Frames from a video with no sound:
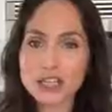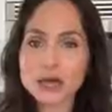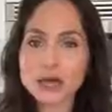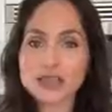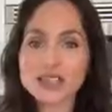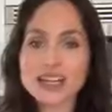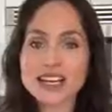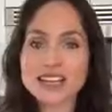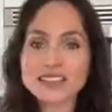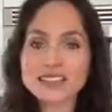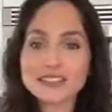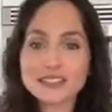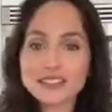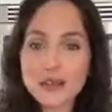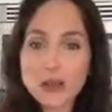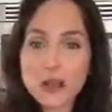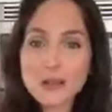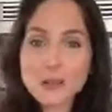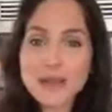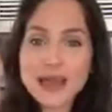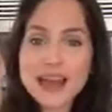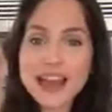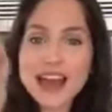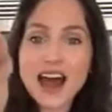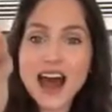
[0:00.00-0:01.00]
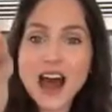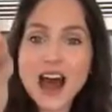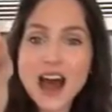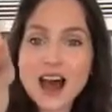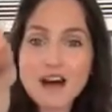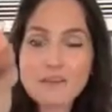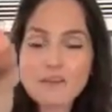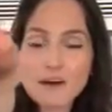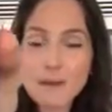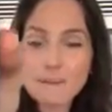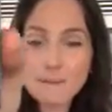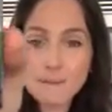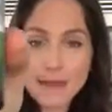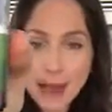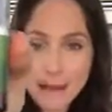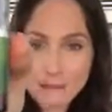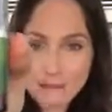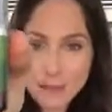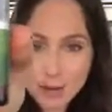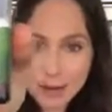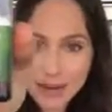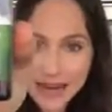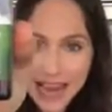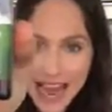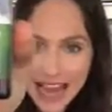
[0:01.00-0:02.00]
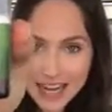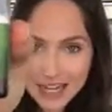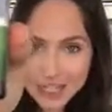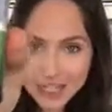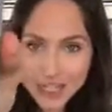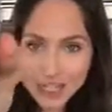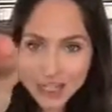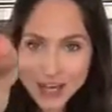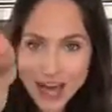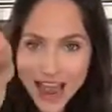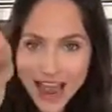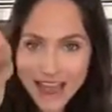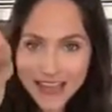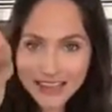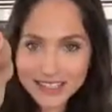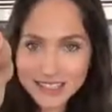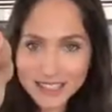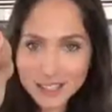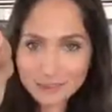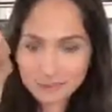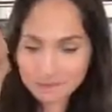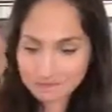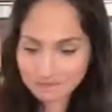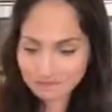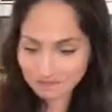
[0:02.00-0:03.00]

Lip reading: use a little bit of peppermint extract,